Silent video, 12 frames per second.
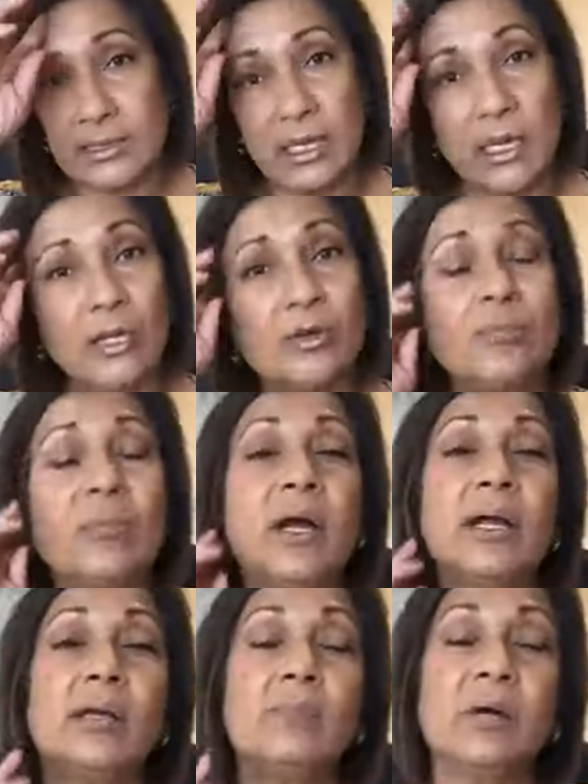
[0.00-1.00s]
colored
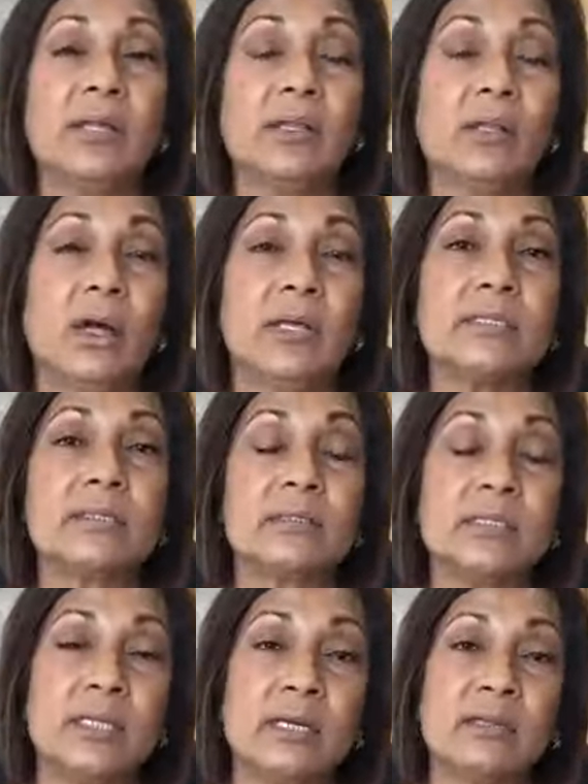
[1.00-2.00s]
by the loss, the
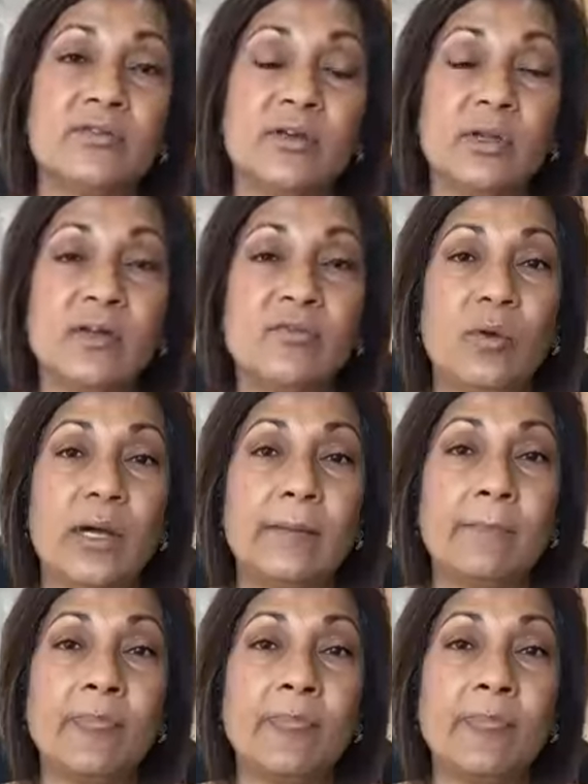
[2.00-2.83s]
death of your loved one.